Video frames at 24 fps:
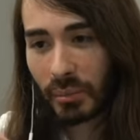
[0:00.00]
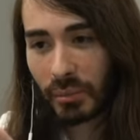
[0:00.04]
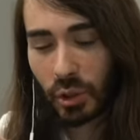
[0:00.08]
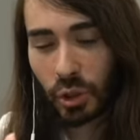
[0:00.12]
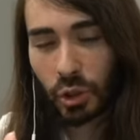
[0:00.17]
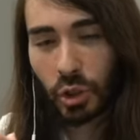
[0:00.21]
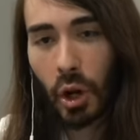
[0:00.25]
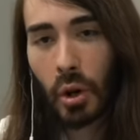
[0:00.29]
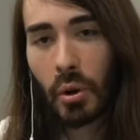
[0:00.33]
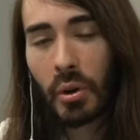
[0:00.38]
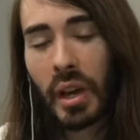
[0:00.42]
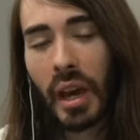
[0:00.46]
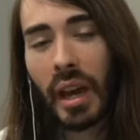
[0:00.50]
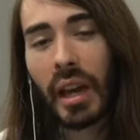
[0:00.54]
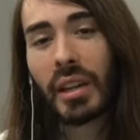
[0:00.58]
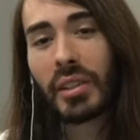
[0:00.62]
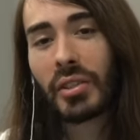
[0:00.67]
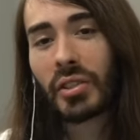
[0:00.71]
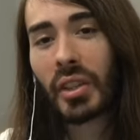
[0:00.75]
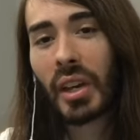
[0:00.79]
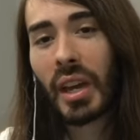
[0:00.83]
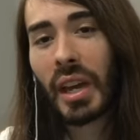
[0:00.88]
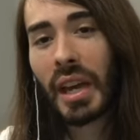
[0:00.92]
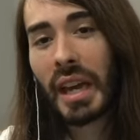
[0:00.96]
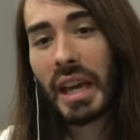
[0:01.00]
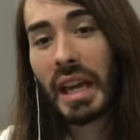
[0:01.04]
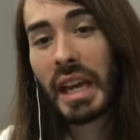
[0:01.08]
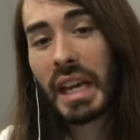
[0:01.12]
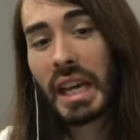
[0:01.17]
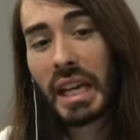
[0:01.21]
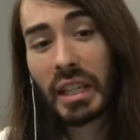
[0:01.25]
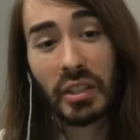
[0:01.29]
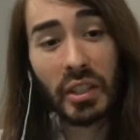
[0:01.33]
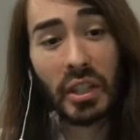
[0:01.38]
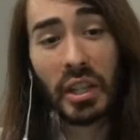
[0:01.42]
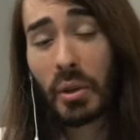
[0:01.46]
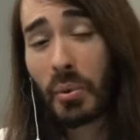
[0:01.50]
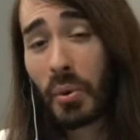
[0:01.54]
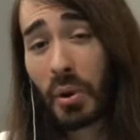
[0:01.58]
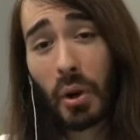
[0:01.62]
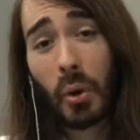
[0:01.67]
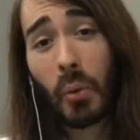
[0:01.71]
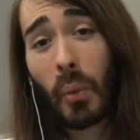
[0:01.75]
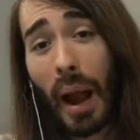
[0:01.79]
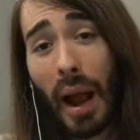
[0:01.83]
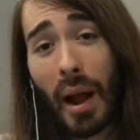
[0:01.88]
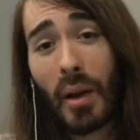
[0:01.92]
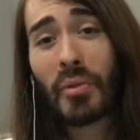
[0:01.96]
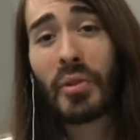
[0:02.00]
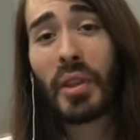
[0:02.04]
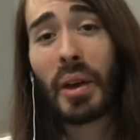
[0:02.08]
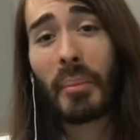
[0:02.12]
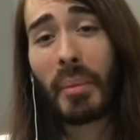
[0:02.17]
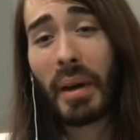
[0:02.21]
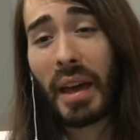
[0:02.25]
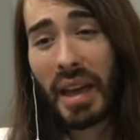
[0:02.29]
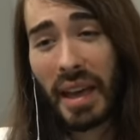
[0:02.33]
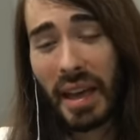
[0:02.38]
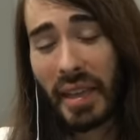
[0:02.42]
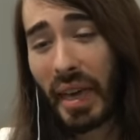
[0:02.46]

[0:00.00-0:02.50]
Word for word: showcase. It's anyone around them.